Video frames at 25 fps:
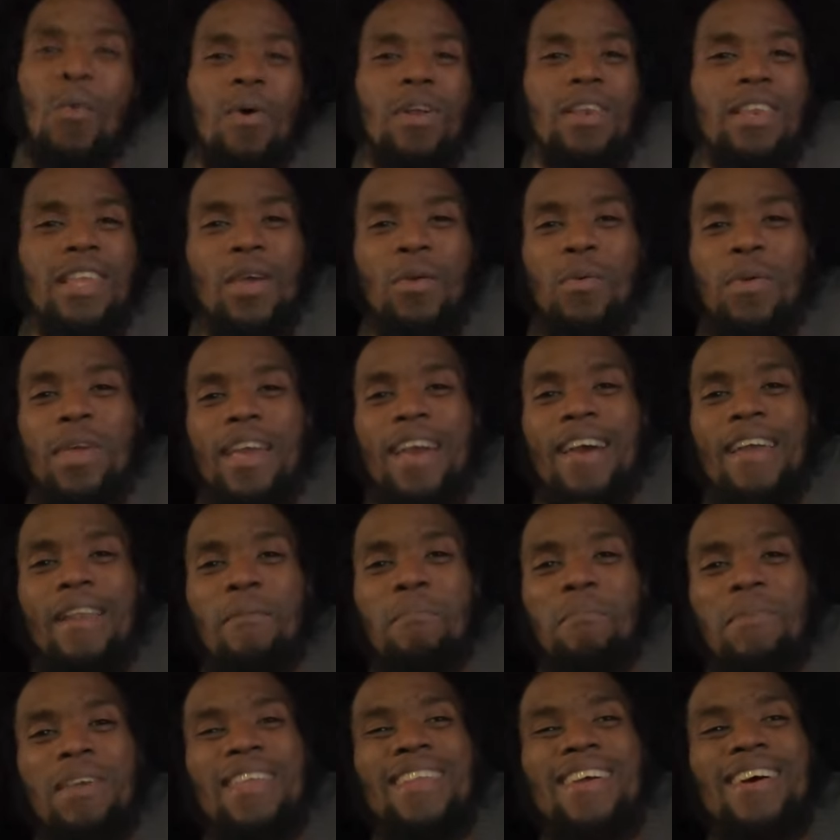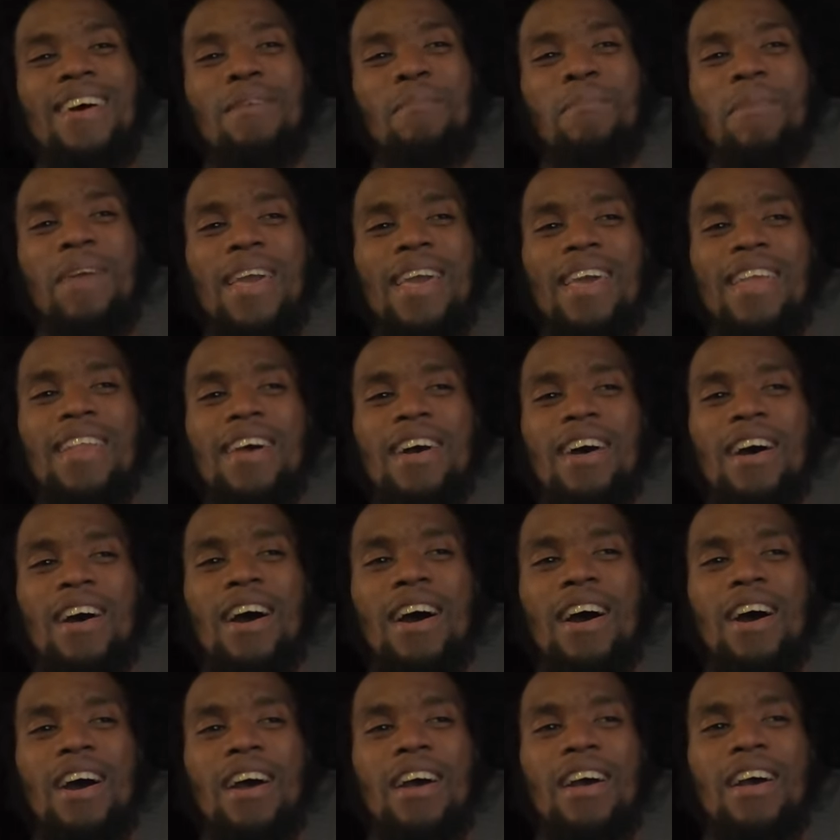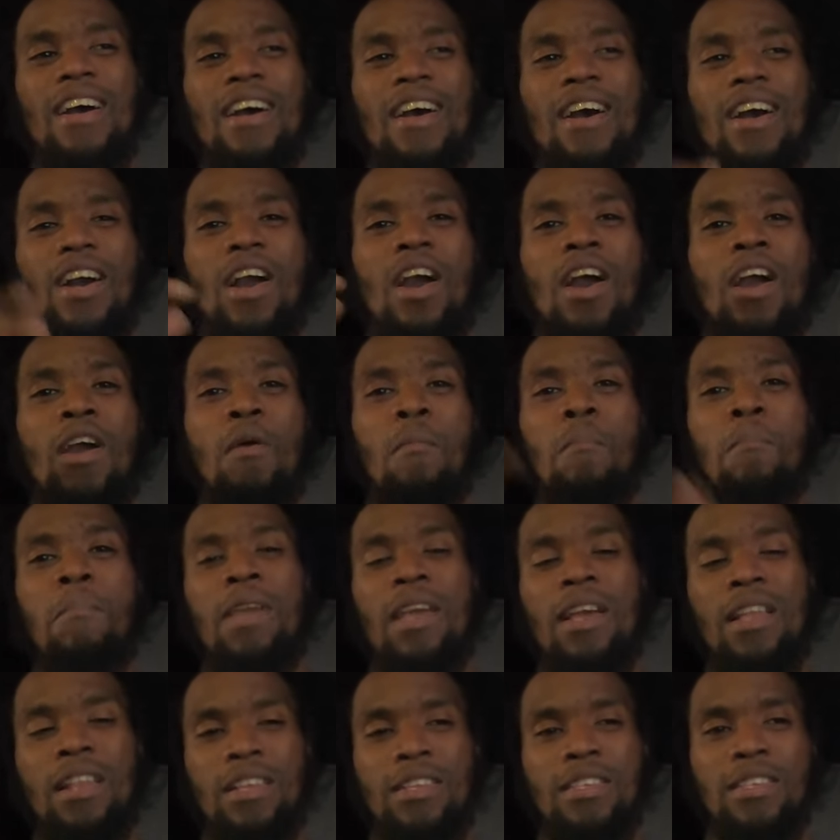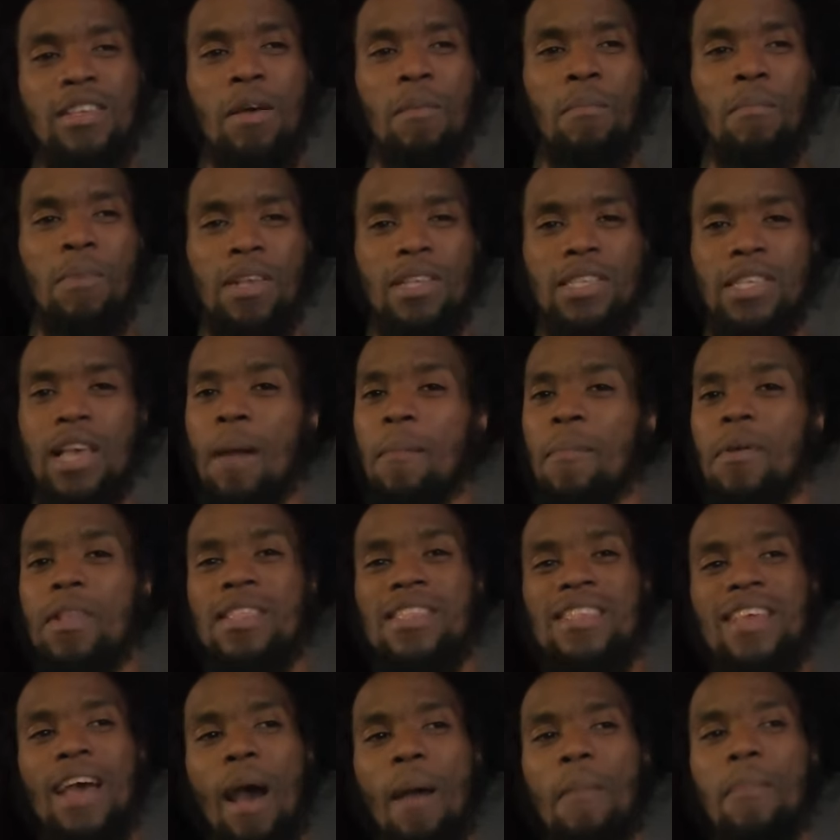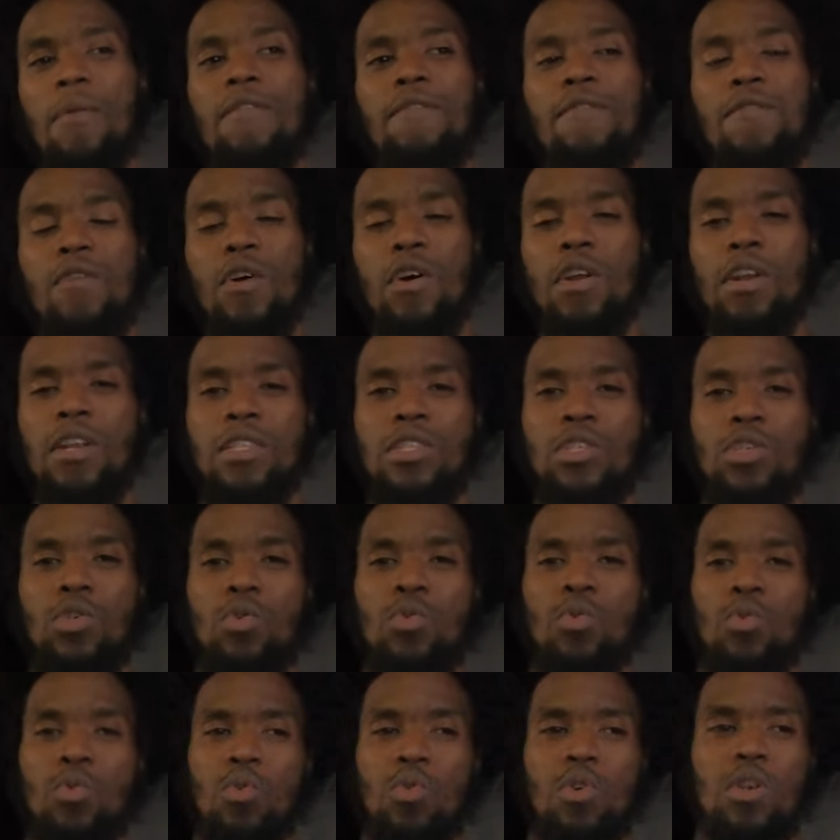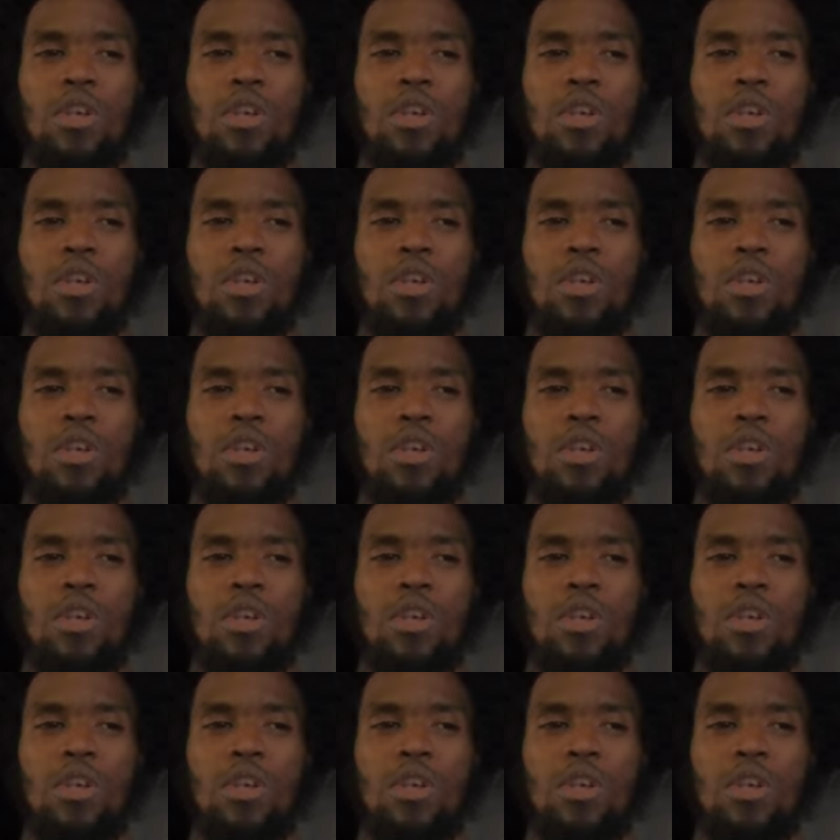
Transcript: one day we gotta meet up and uh, cook a meal or something, cause I'm in, I'm in Florida too.